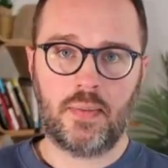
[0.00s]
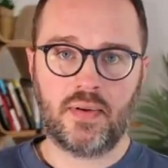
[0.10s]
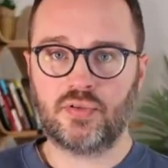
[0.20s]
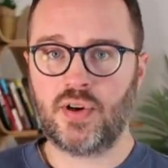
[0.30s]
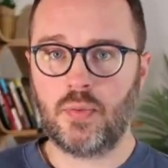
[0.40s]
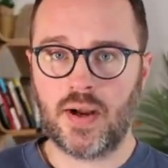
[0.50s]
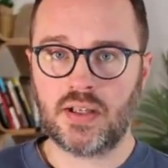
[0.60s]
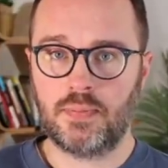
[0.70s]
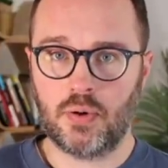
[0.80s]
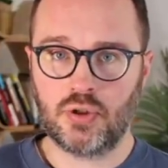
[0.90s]
Great way
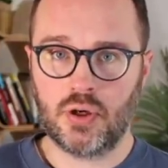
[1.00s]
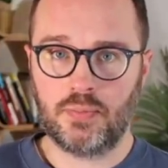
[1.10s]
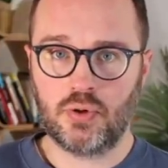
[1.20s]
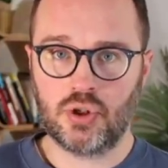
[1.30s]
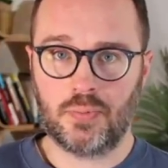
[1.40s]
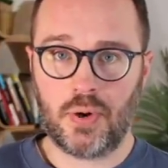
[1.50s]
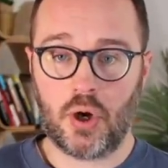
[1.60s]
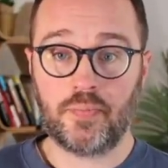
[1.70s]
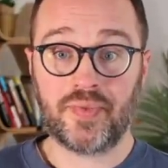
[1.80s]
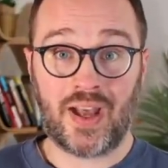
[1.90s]
to build your boost, your pot.